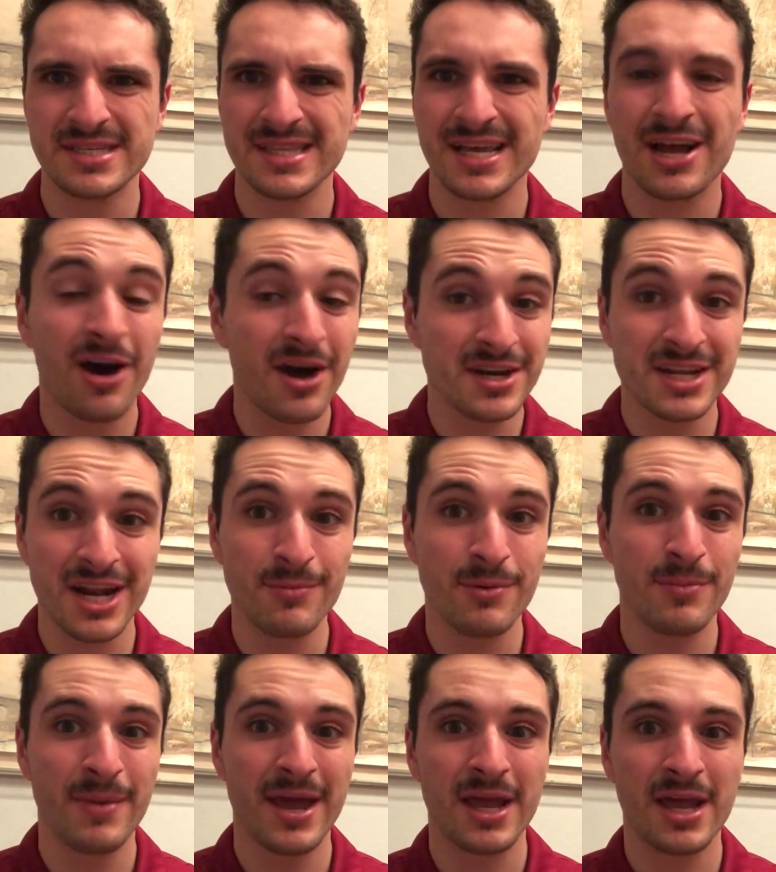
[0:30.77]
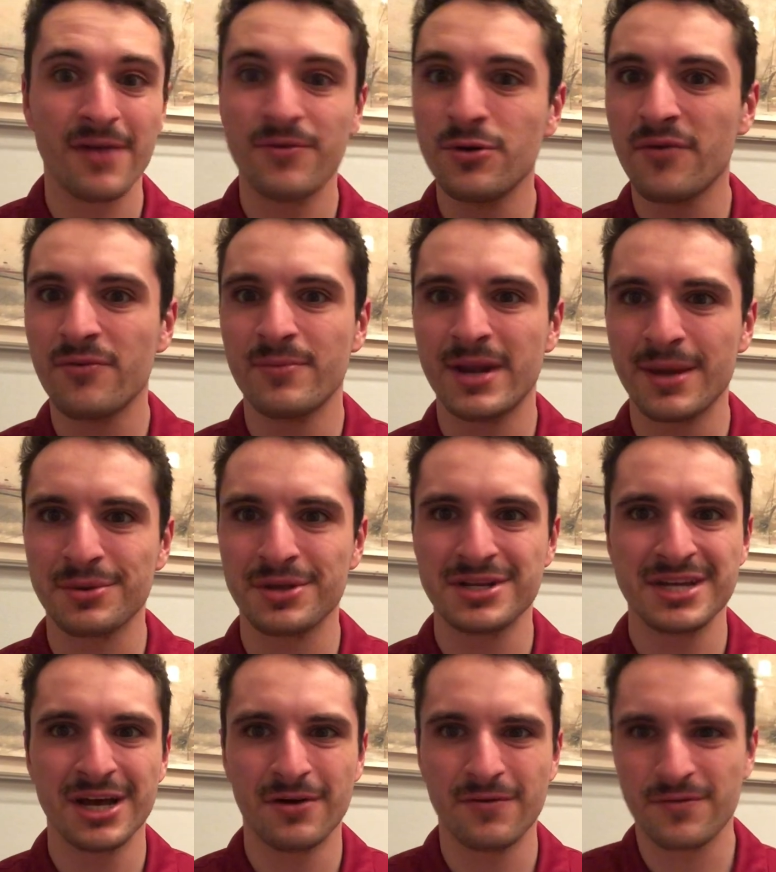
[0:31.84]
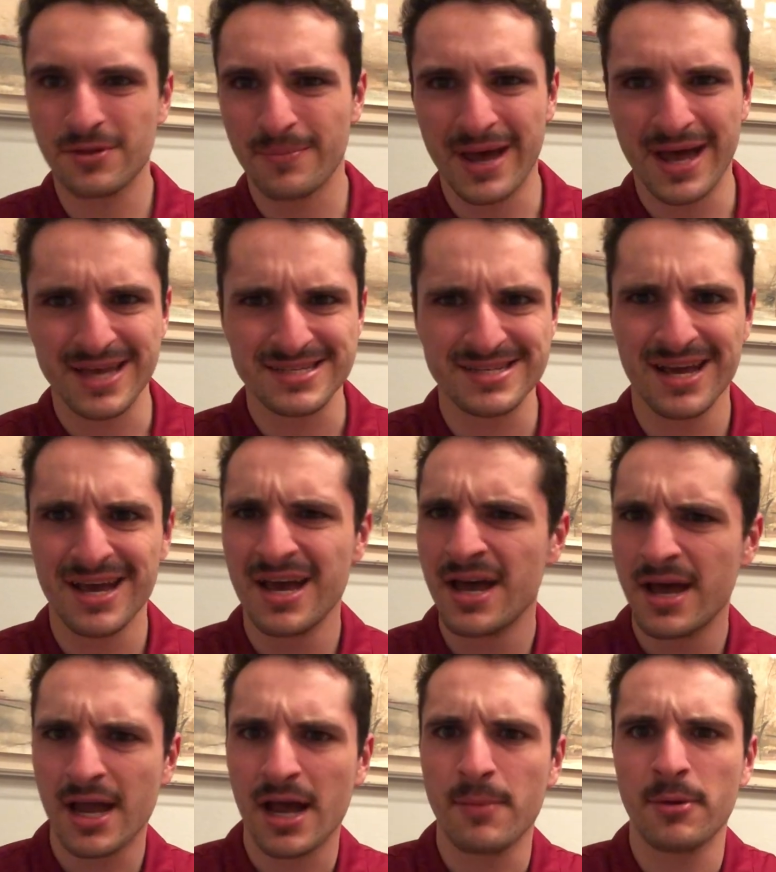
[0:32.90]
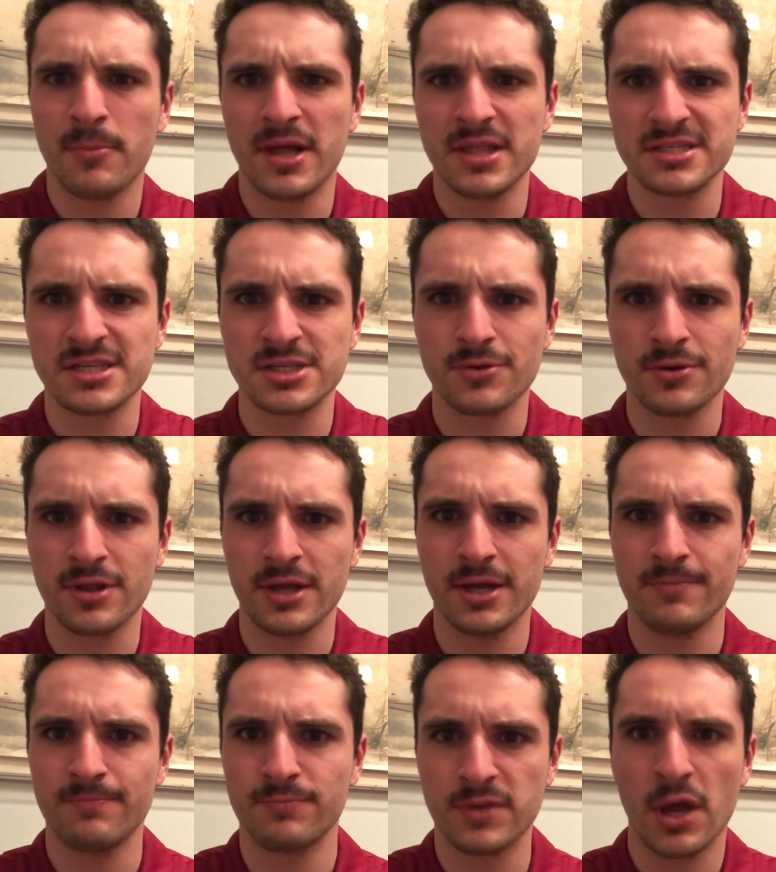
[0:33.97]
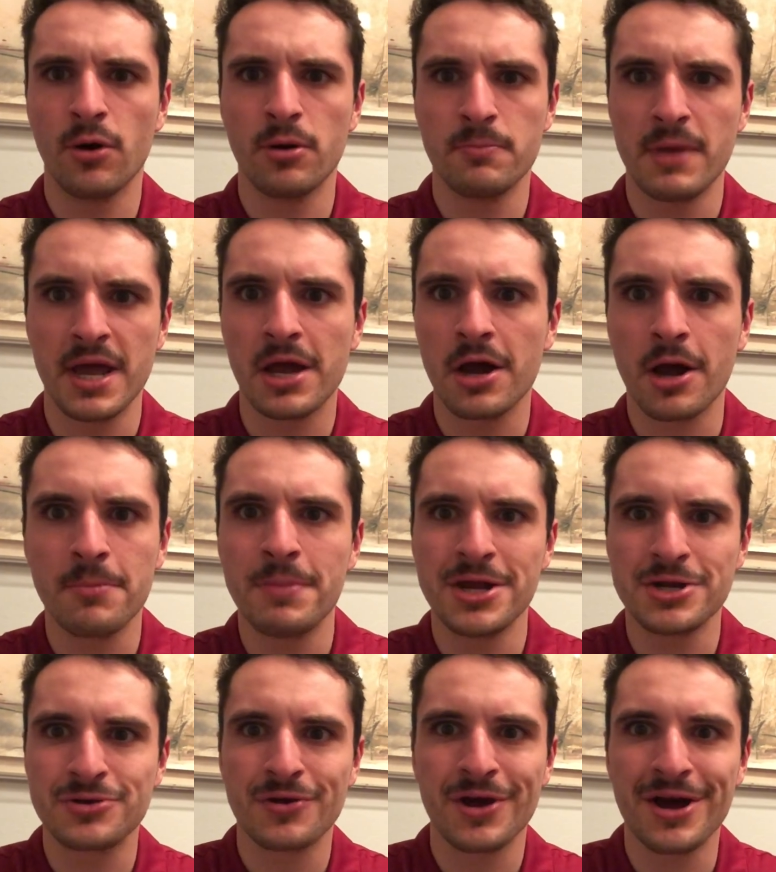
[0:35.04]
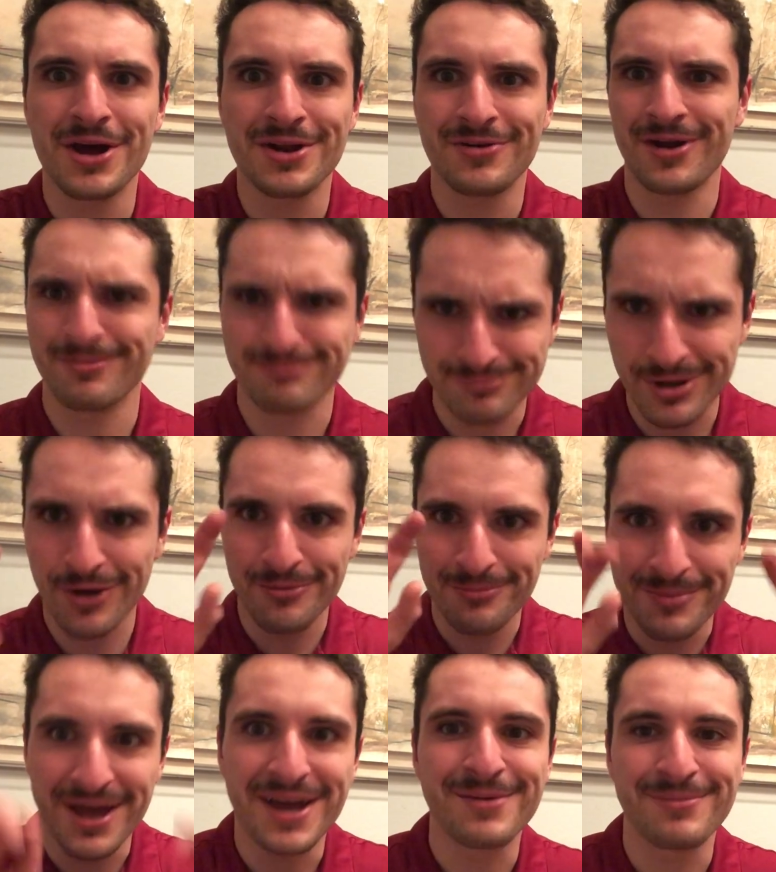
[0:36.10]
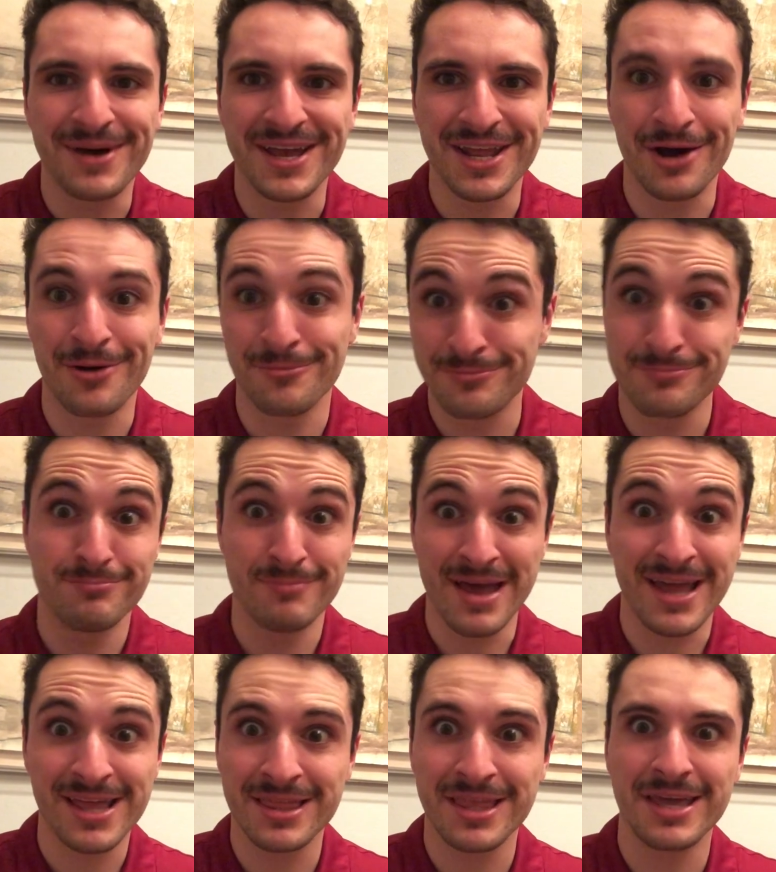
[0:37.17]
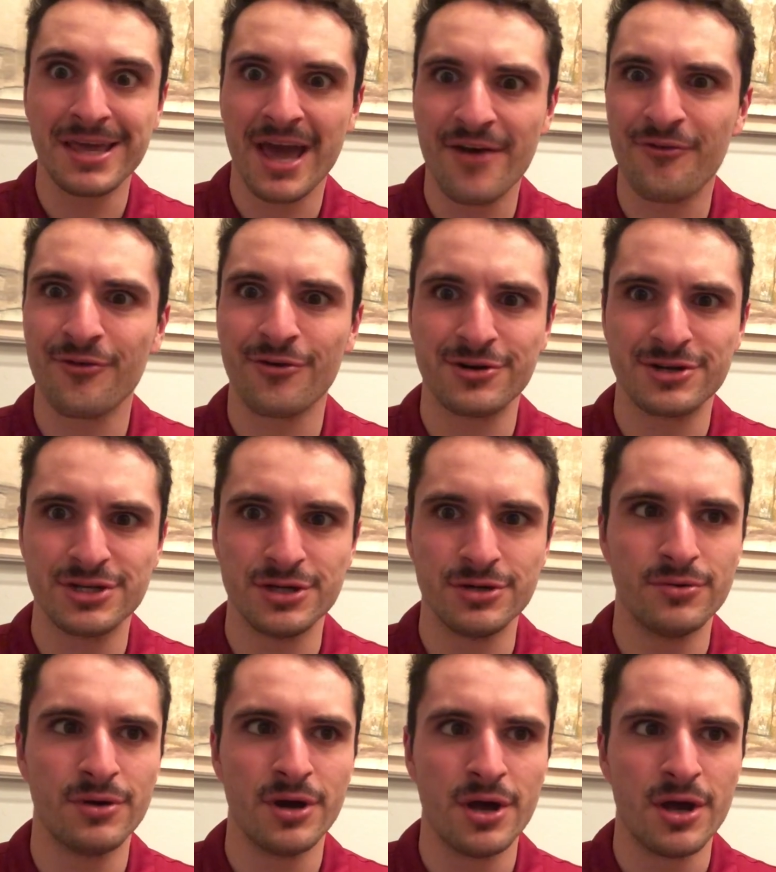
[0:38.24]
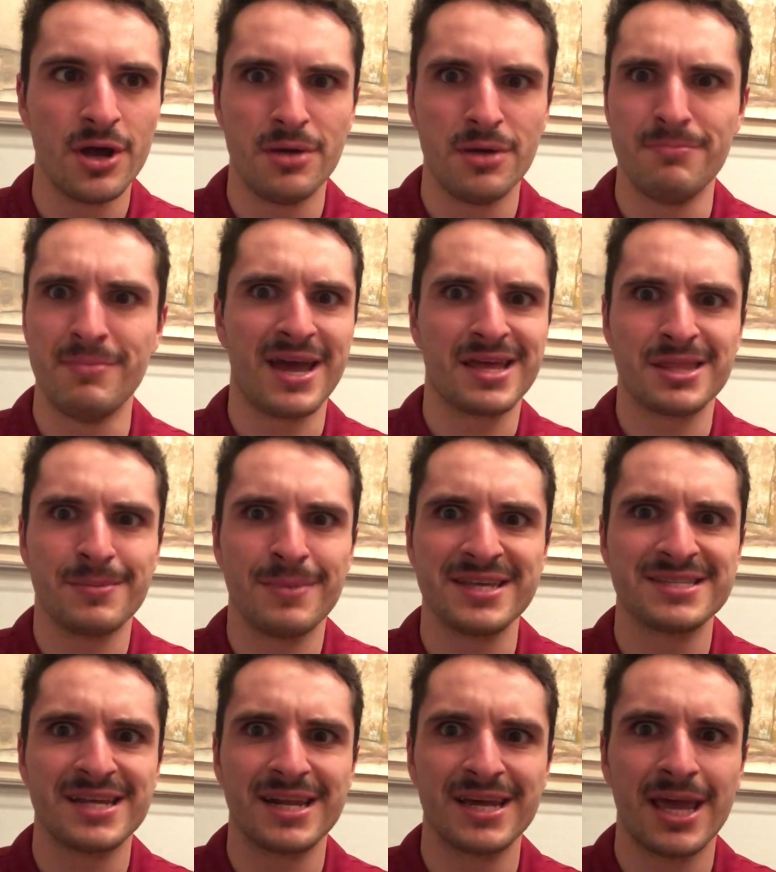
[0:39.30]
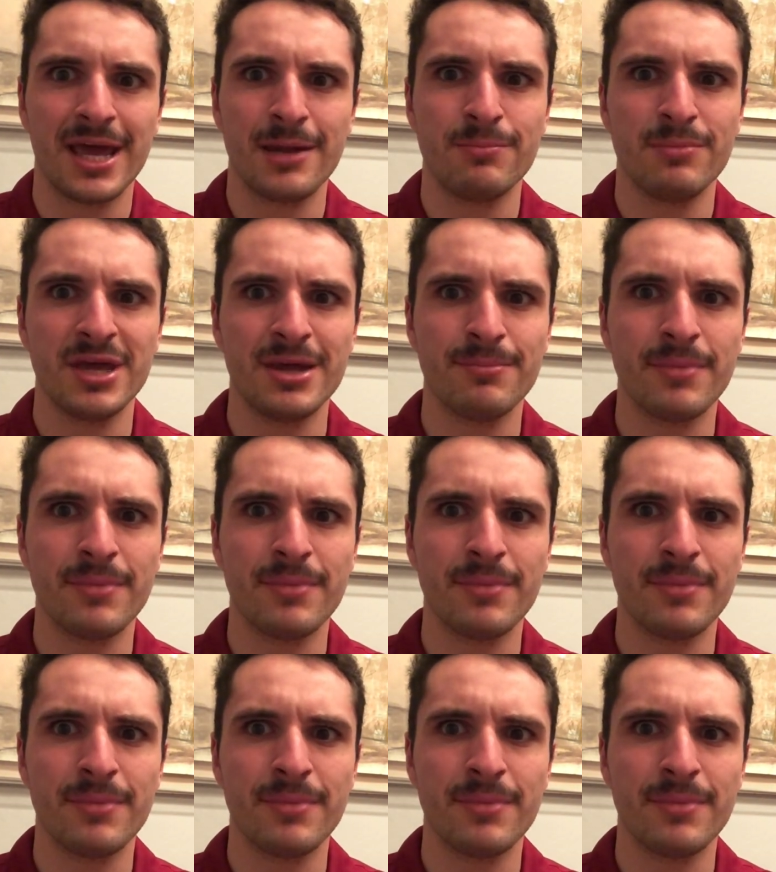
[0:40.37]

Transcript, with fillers: The content I've been making, if you haven't been able to tell over the past couple months, it's really going big on Patreon, or not going big, but, you know, making the effort to make it the best that it can be.